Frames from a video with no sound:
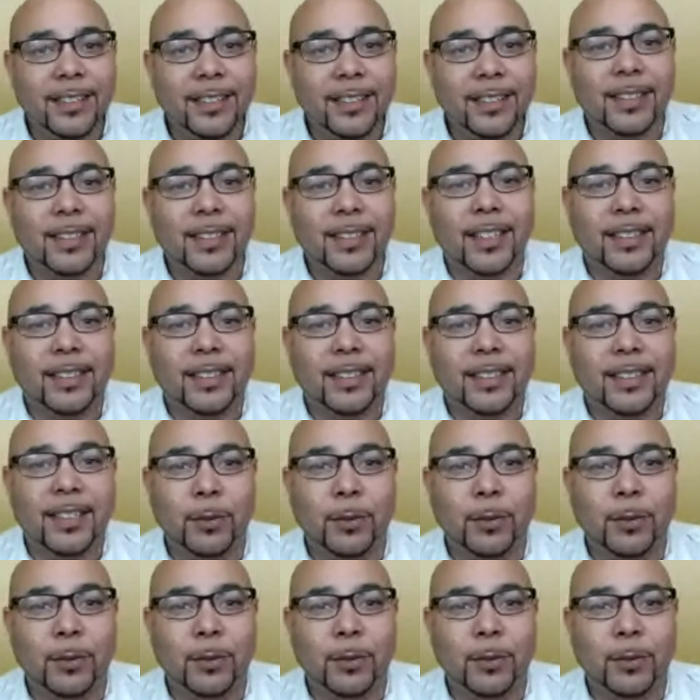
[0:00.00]
Justin,
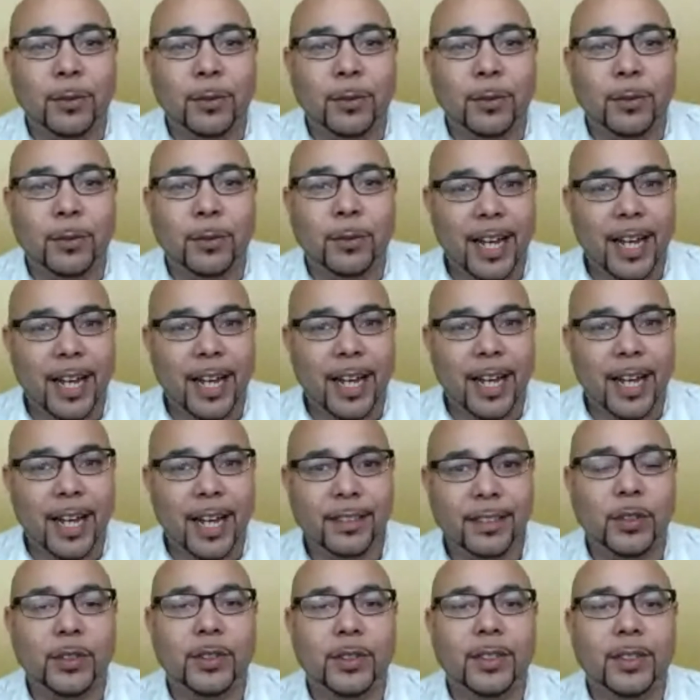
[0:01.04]
because we have
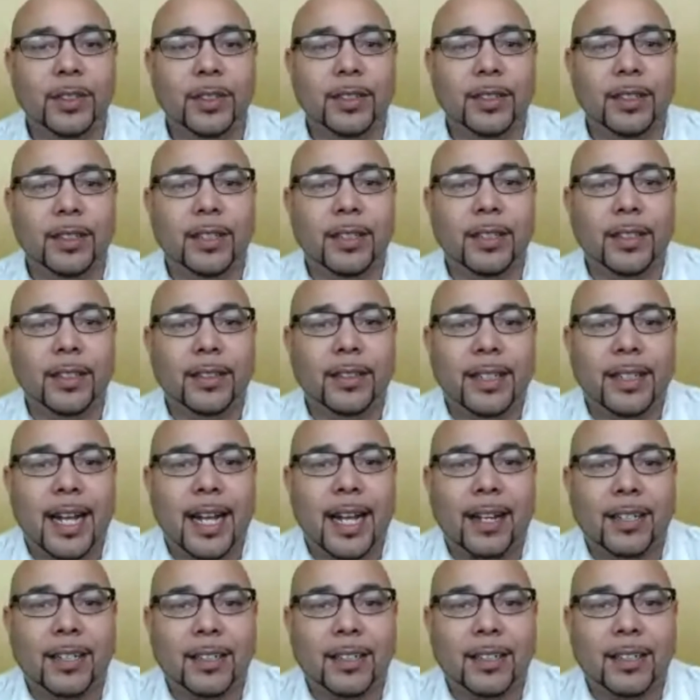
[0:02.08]
feelings and
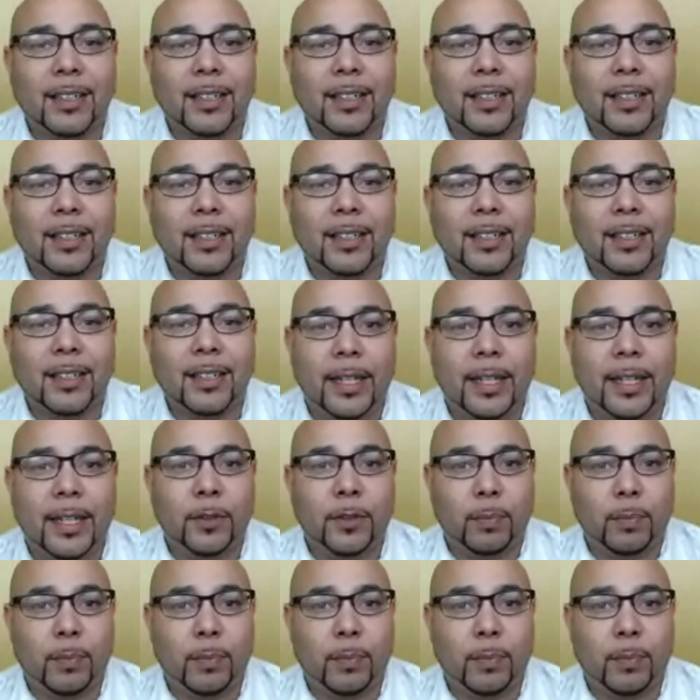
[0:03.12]
emotions that